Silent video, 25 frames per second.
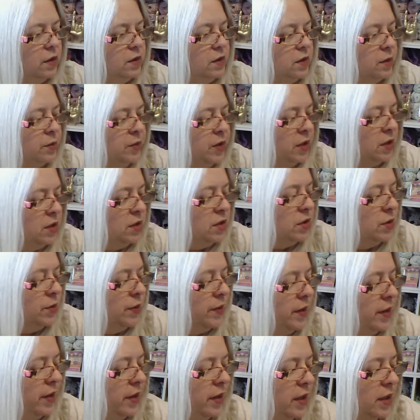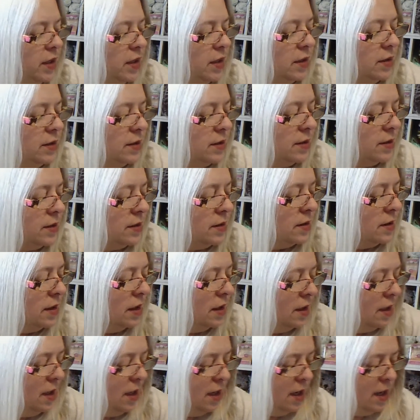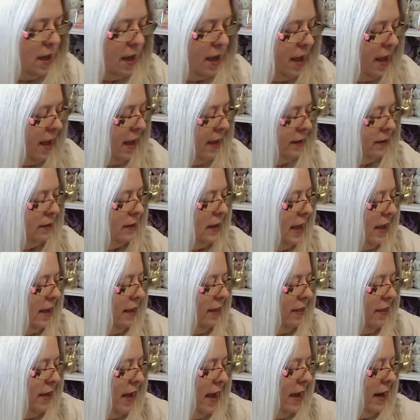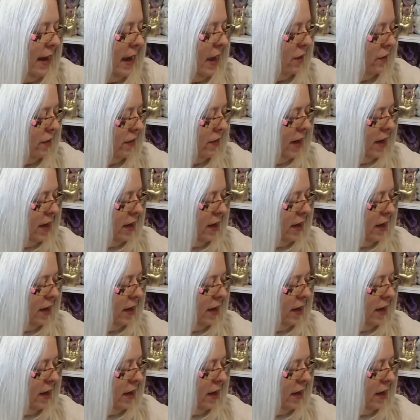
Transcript: So I'm going to do this and lay that out